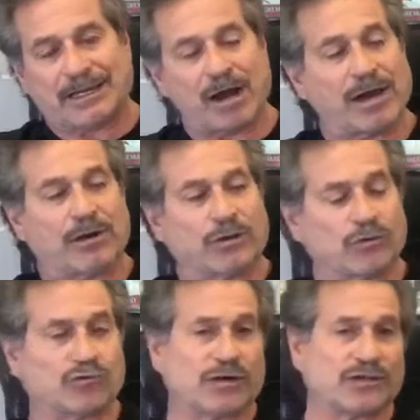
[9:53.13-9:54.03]
diet or
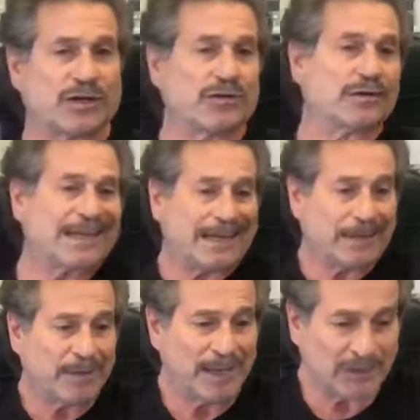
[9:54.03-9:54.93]
nutrition. Are you
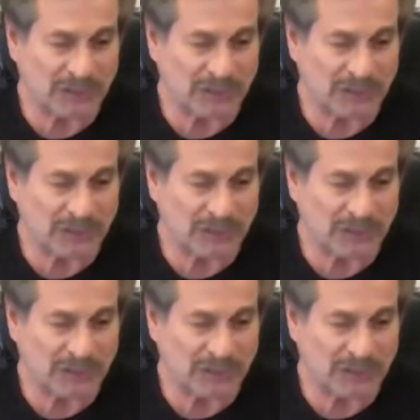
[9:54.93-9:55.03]
kidding me?